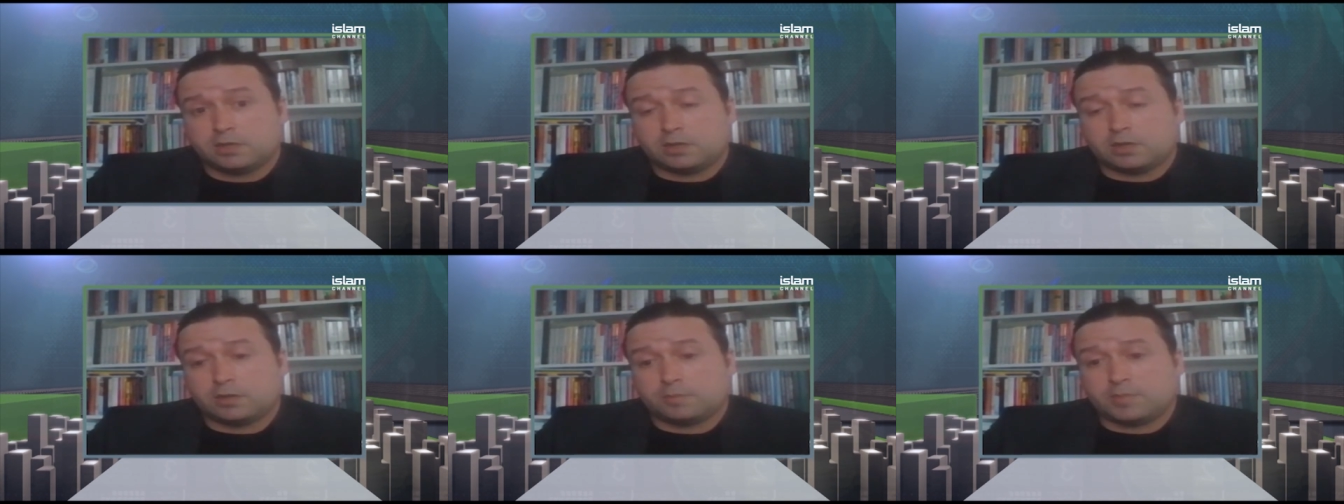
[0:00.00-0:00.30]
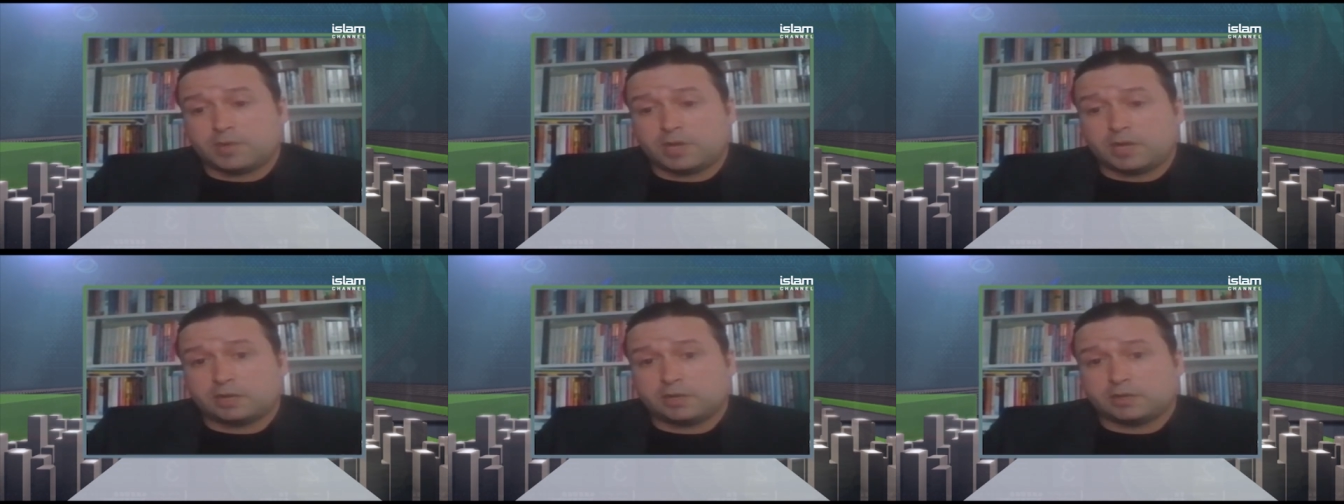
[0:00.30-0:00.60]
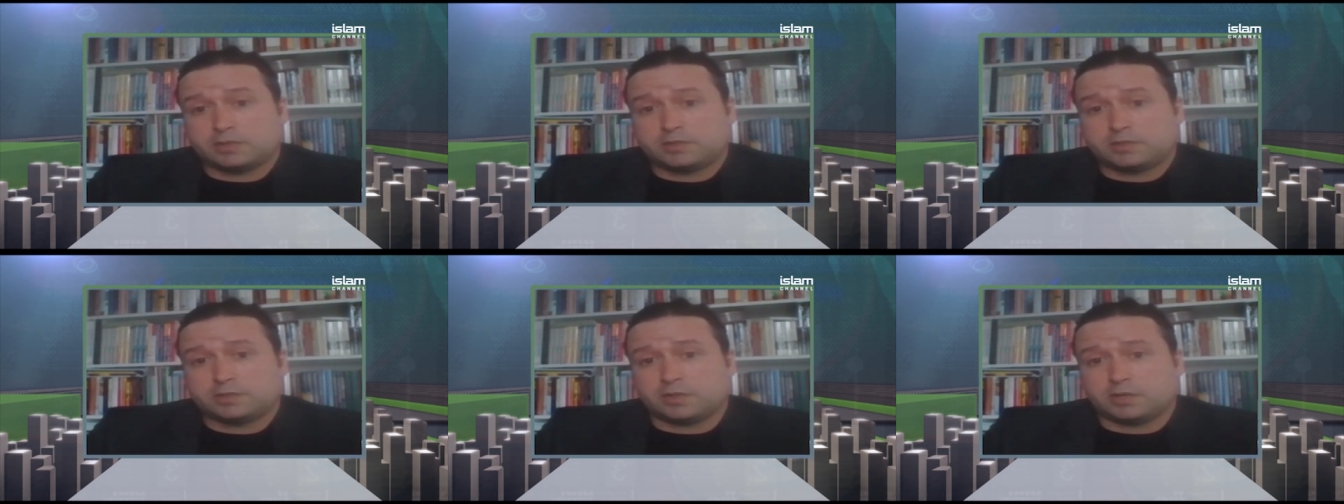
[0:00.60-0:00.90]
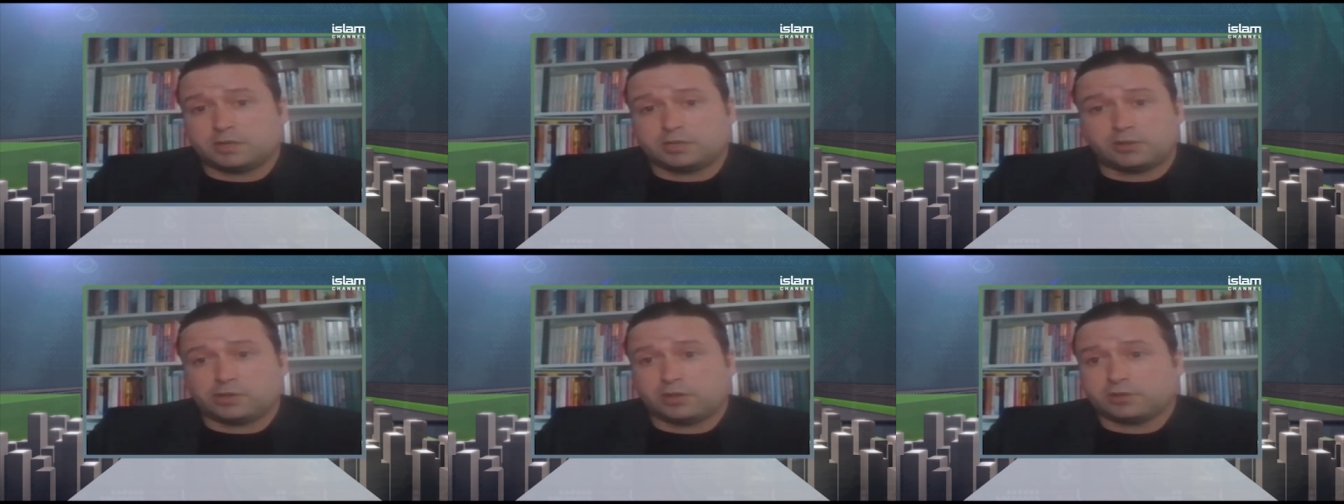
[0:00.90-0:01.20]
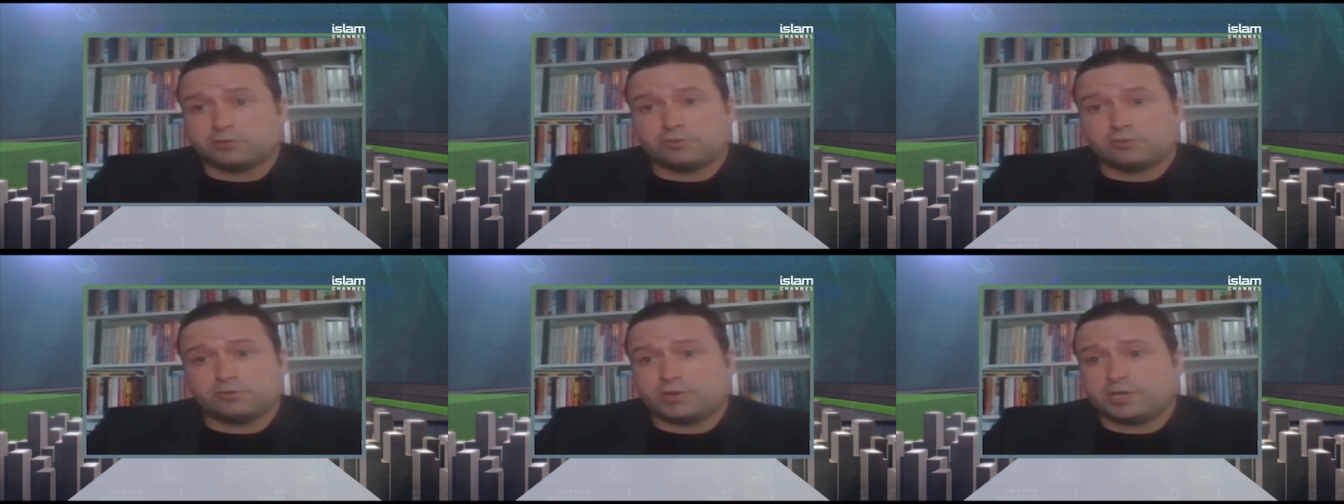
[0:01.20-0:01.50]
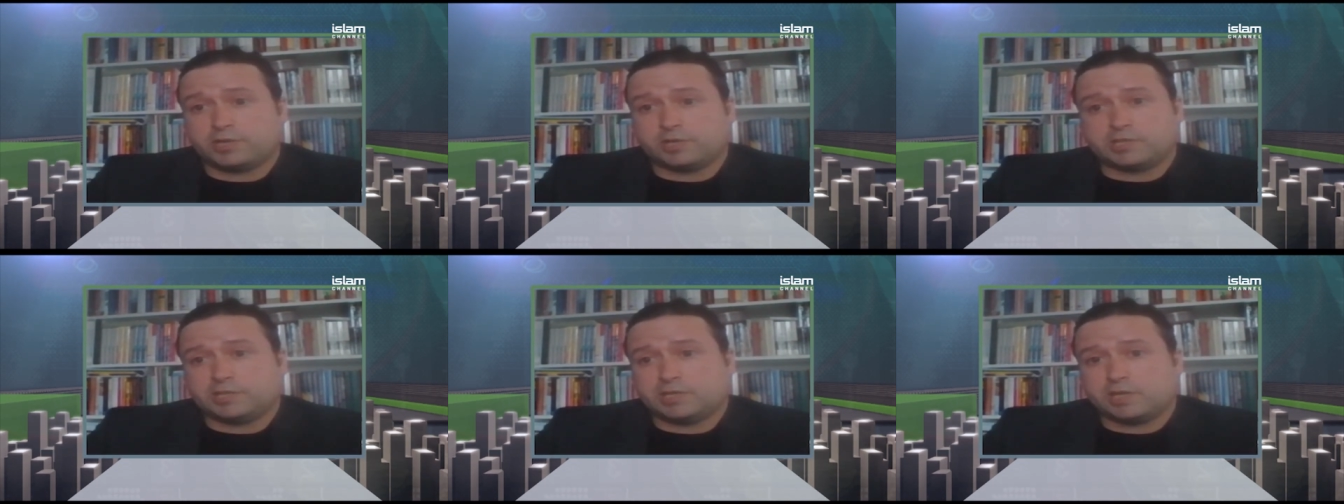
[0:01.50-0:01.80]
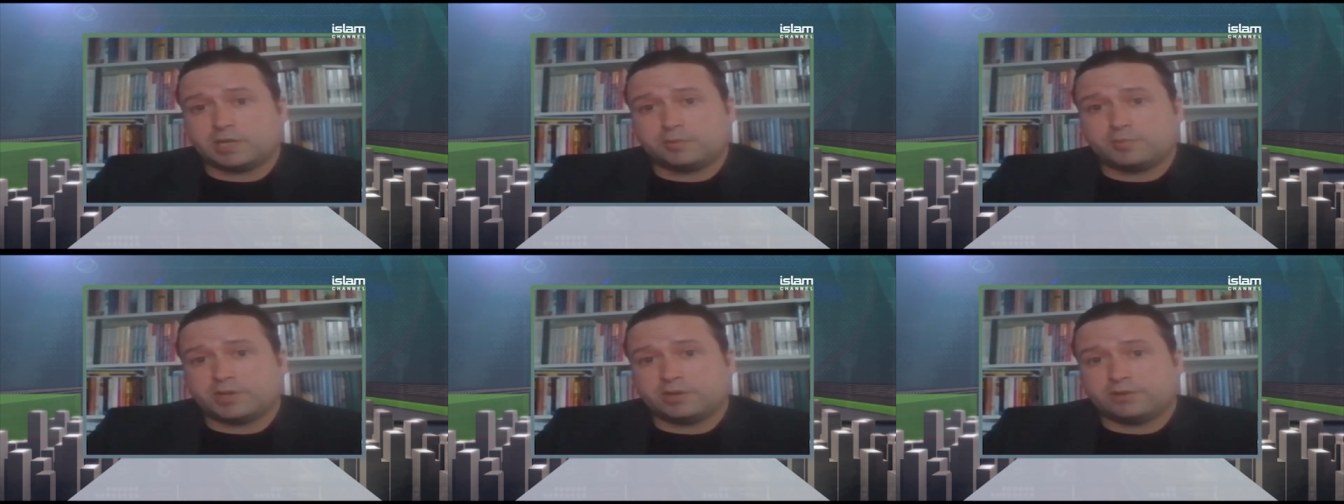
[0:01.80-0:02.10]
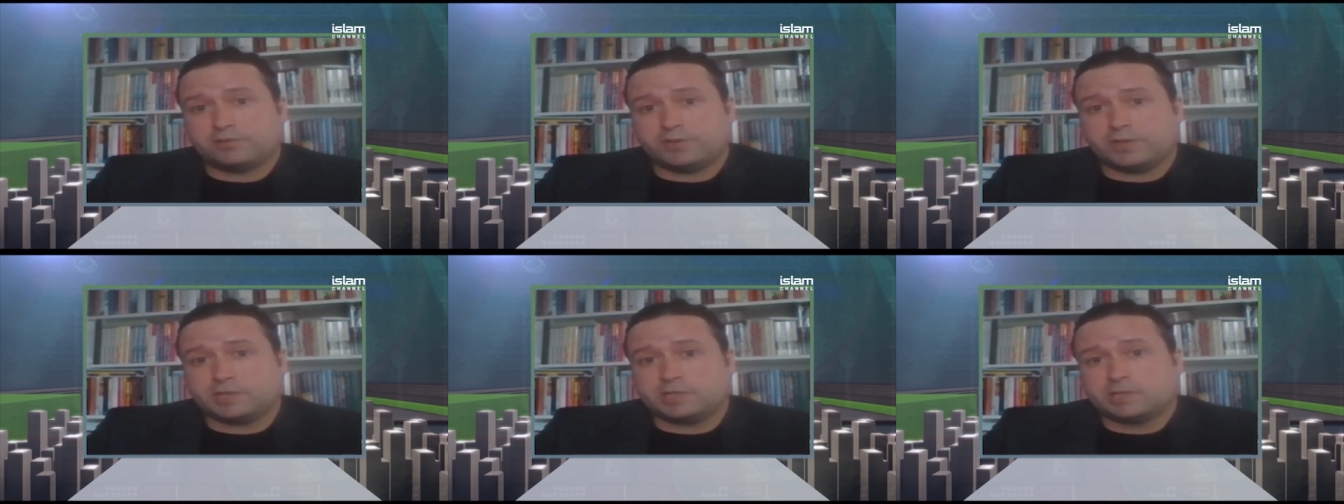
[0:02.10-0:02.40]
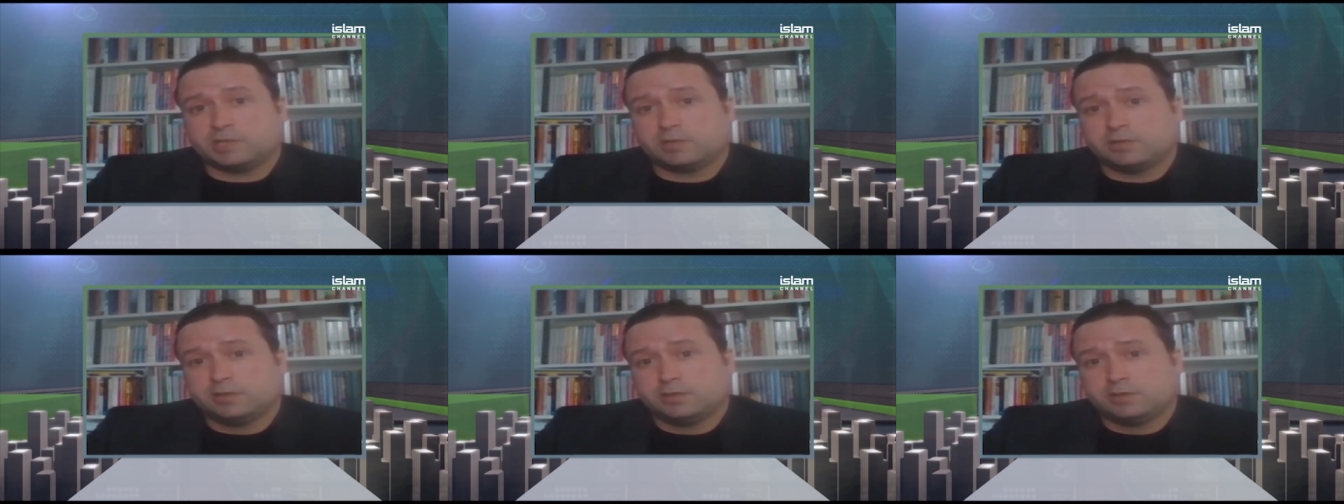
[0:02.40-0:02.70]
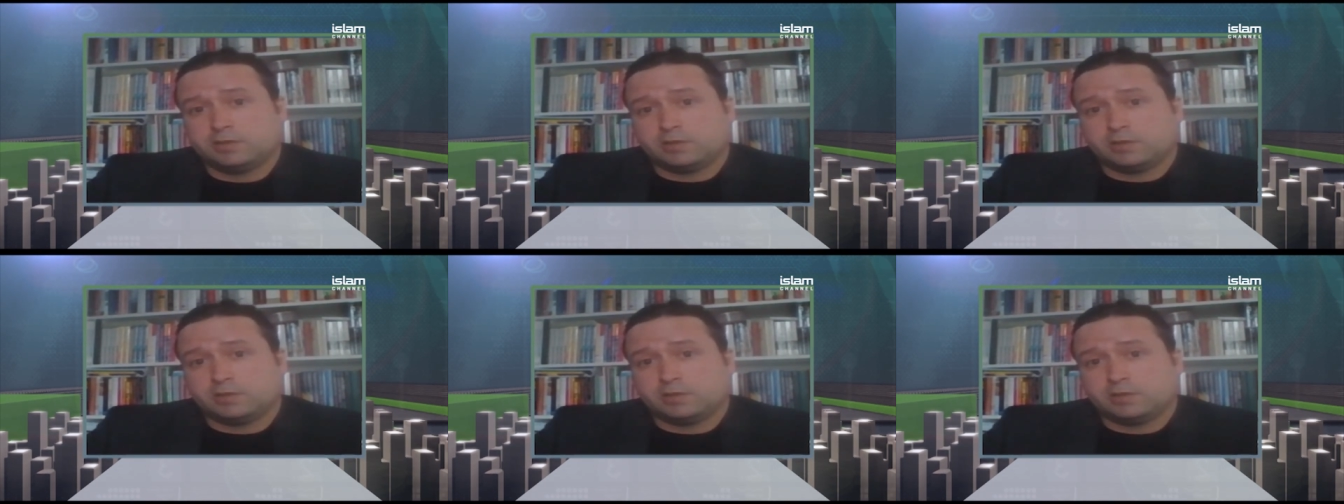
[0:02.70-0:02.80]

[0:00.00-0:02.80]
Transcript: Um, and uh, so I don't really see any benefits